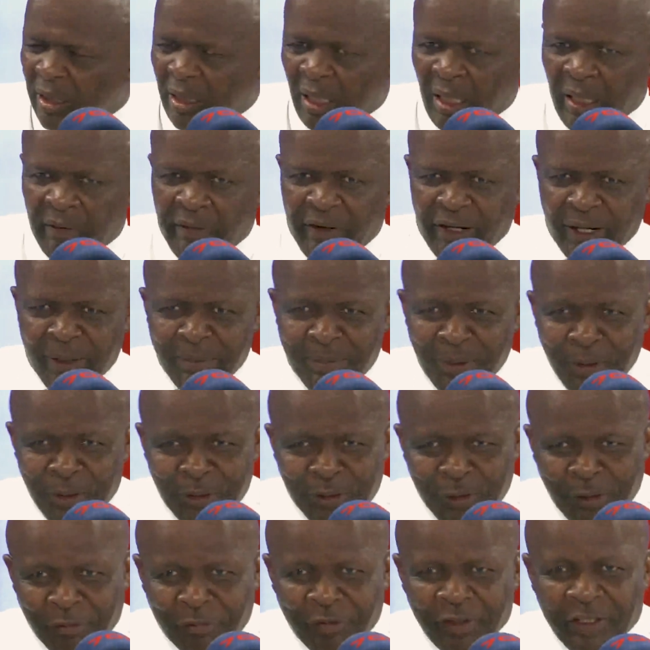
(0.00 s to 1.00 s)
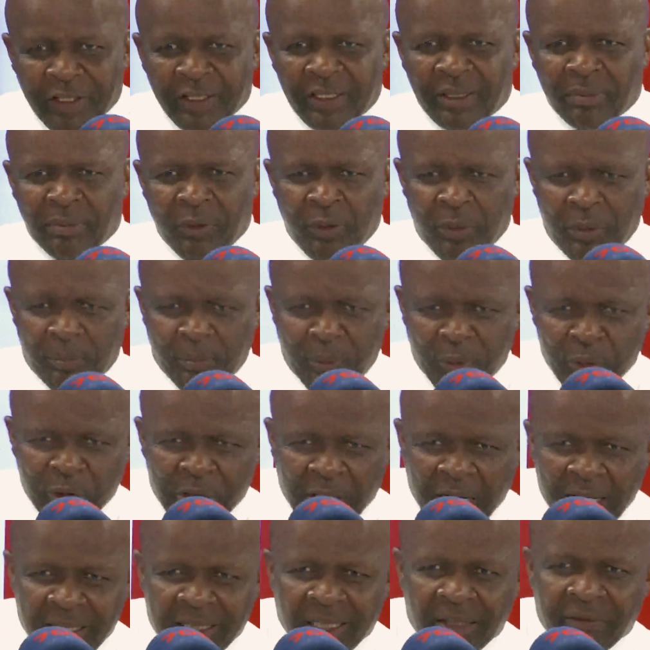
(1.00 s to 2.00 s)
delivering post office,
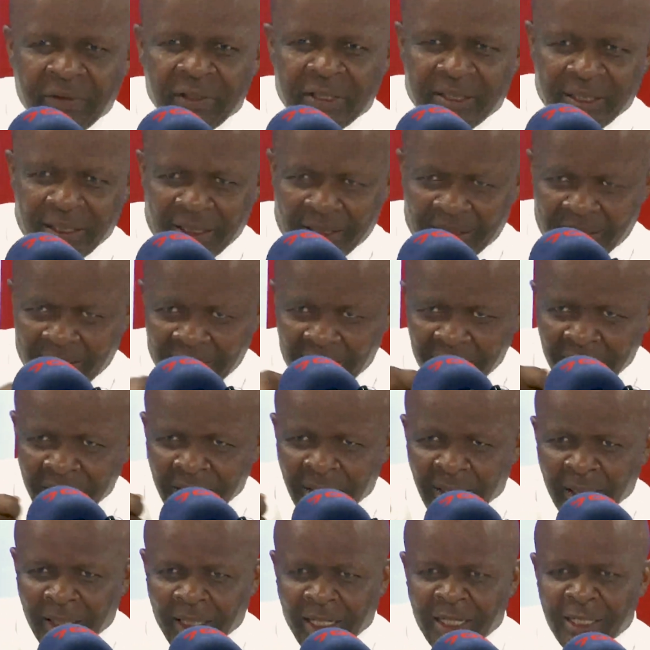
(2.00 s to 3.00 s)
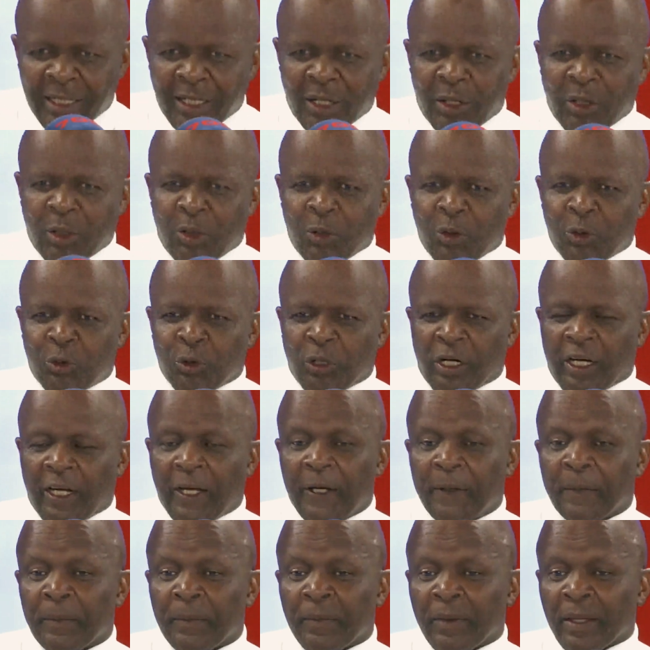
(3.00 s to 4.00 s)
postal services in the old
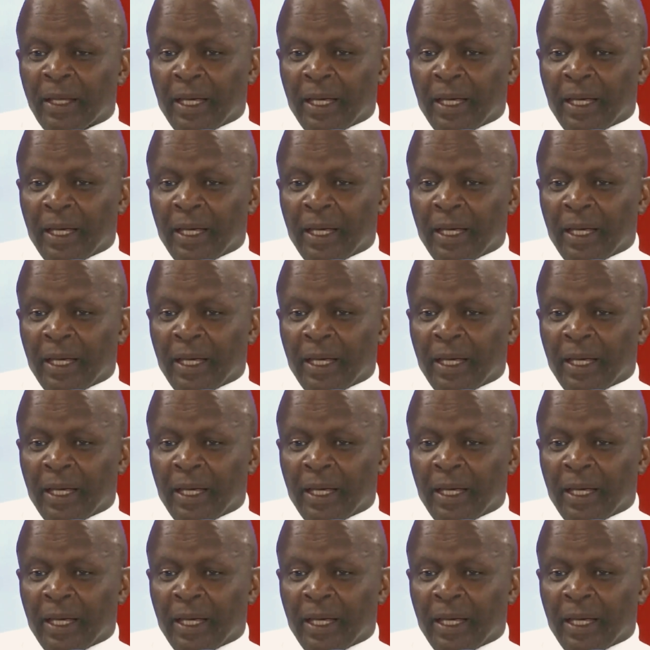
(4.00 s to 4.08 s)
way,